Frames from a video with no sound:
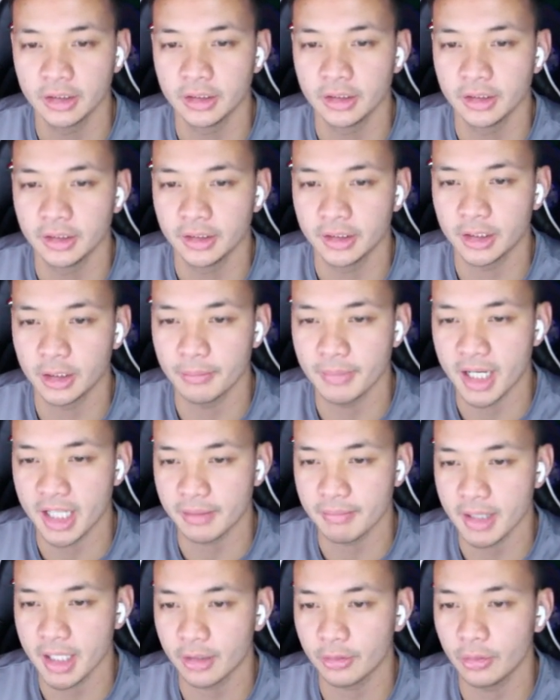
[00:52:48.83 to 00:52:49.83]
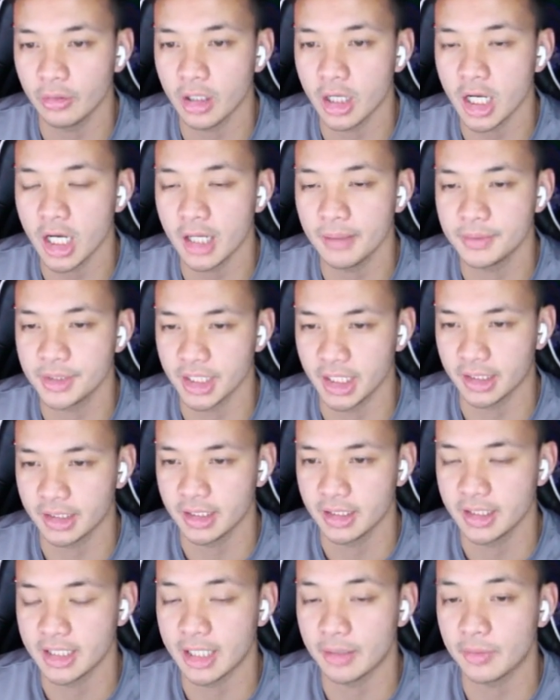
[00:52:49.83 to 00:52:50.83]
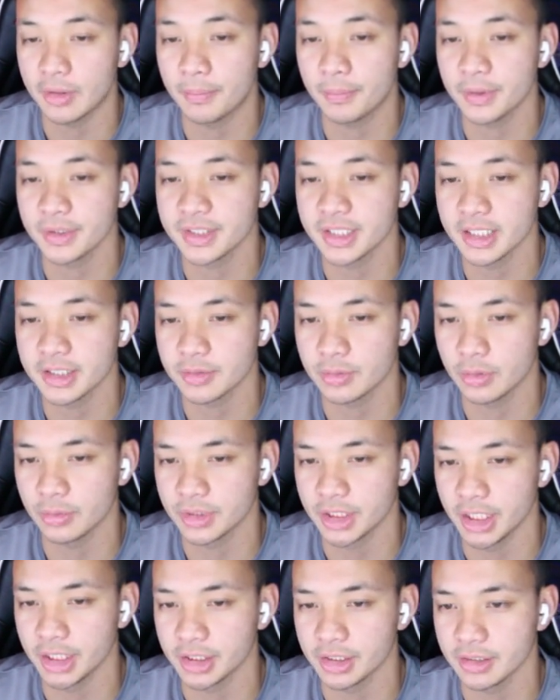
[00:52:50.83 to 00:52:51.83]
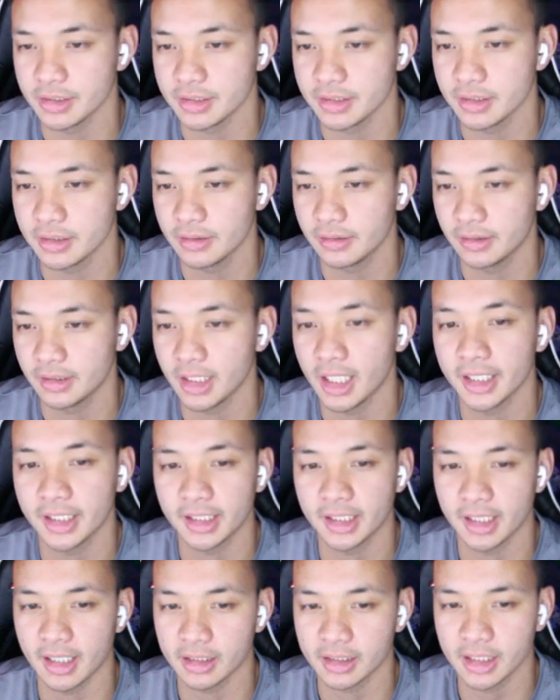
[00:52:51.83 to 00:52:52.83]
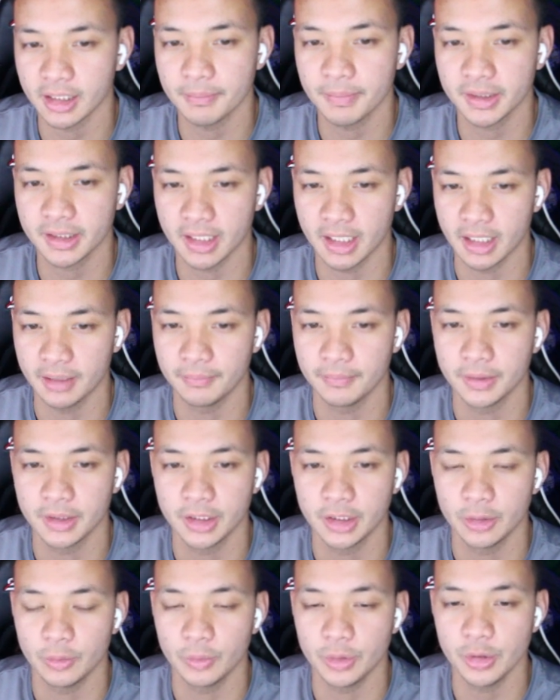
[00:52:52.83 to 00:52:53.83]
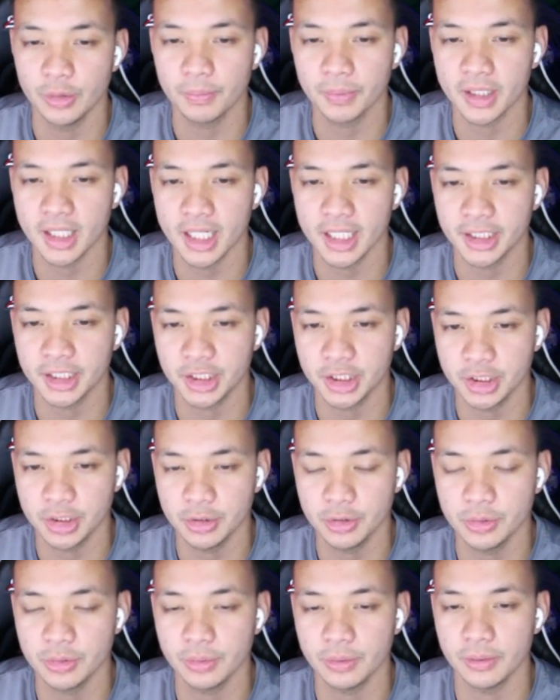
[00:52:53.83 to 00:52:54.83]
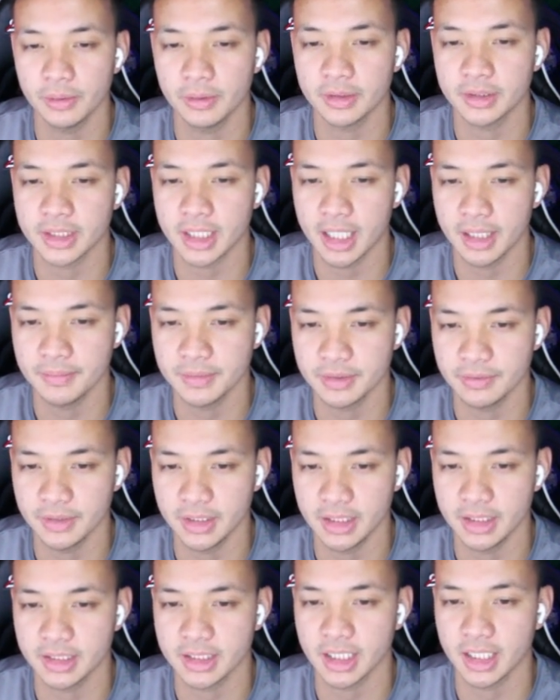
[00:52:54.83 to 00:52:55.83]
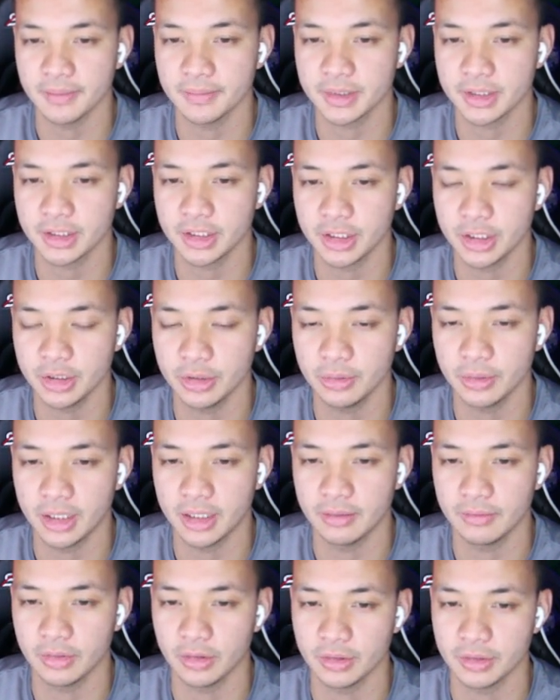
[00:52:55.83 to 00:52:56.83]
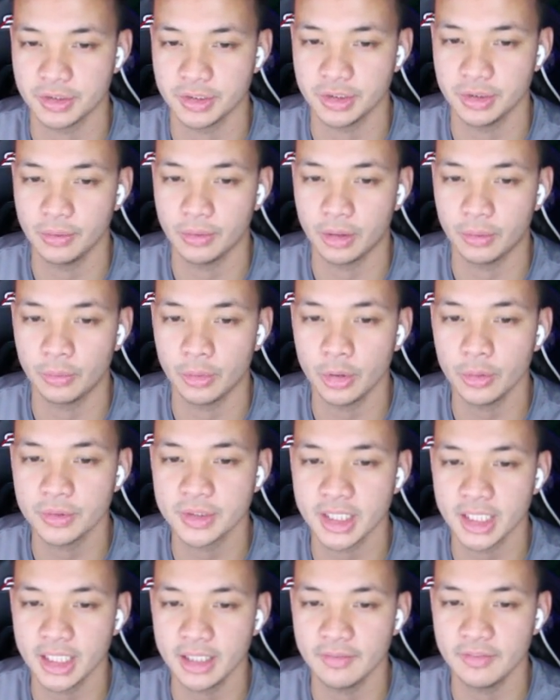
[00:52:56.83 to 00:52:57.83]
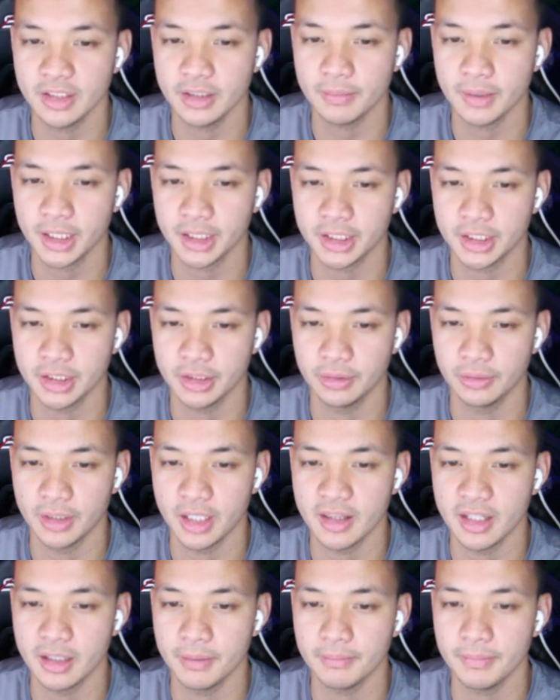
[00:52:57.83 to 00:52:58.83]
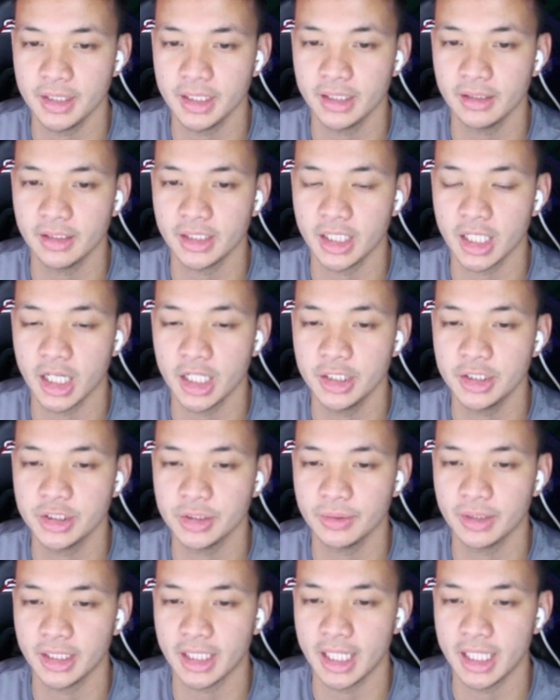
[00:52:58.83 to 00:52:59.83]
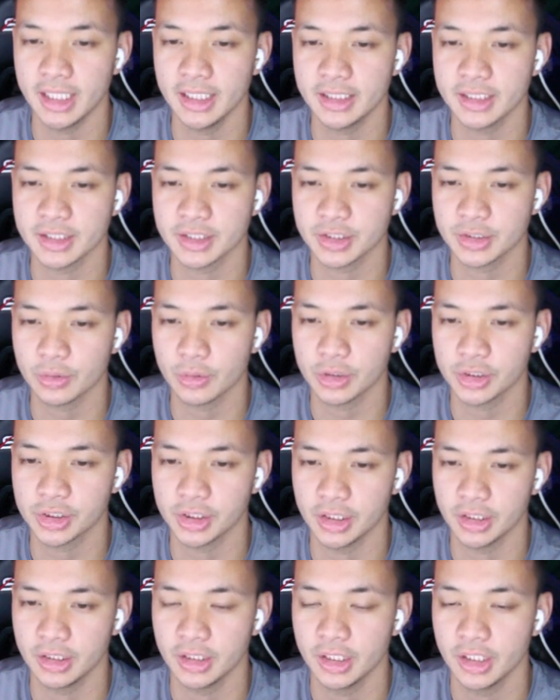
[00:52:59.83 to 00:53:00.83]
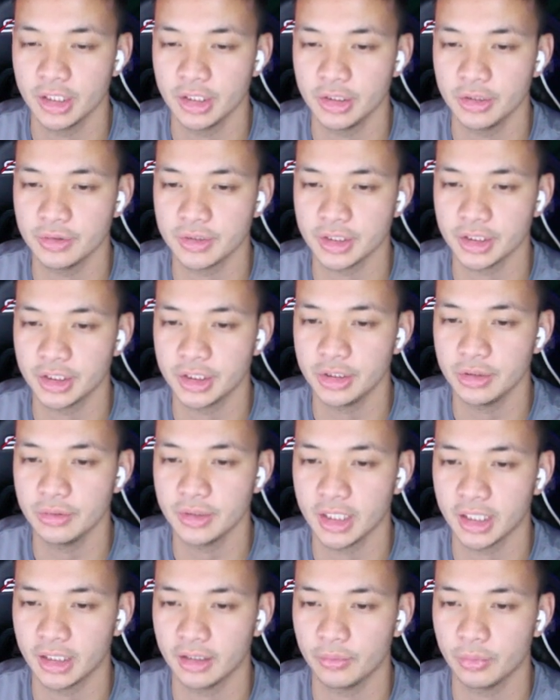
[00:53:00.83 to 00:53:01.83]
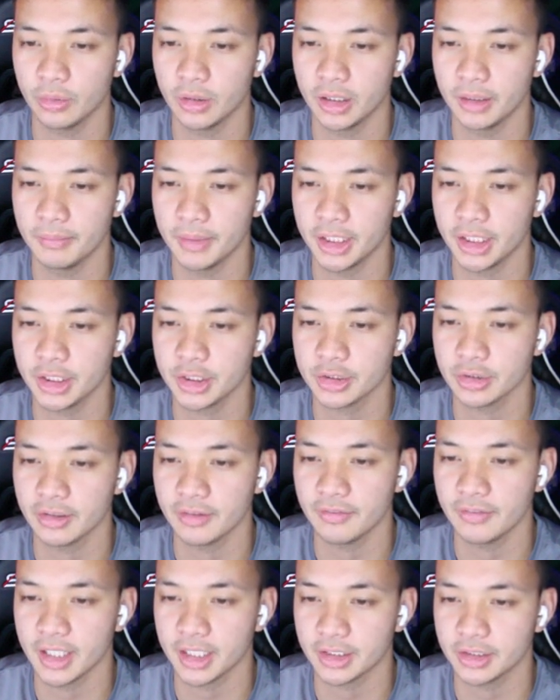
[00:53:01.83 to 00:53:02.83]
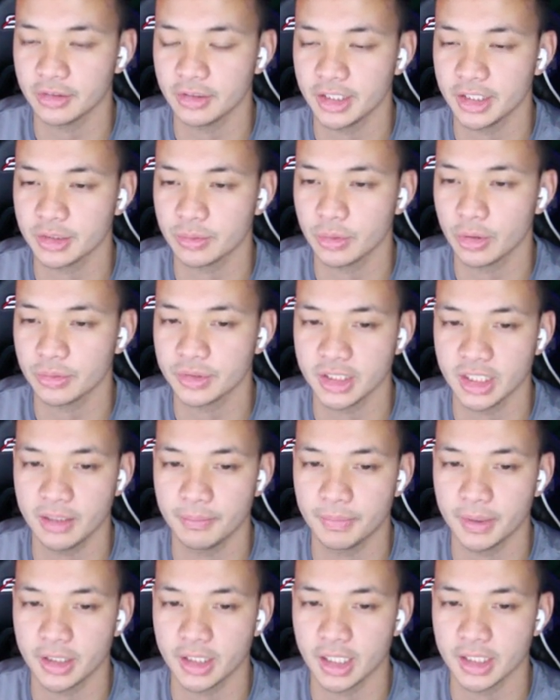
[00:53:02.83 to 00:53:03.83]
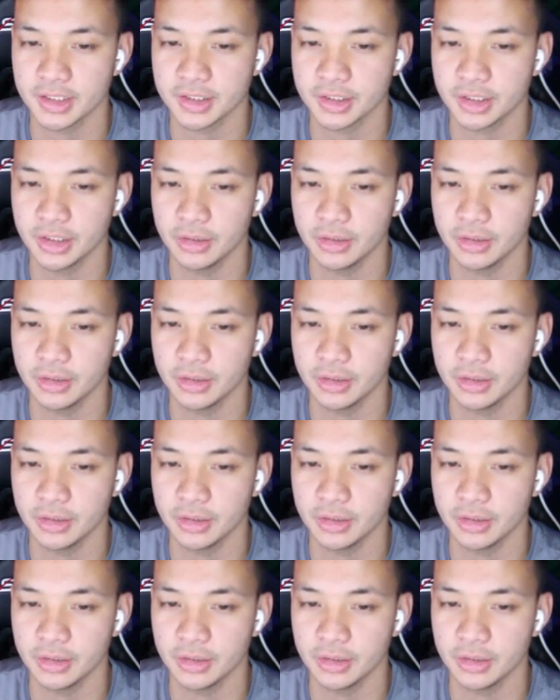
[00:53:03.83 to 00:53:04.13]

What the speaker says: They're a mathematical object that represents rotations. I kind of picked that up. When you apply Q times V times Q inverse, you are rotating V by Q and then immediately undoing any distortion using Q -1, making sure the vector is rotated but not skewed or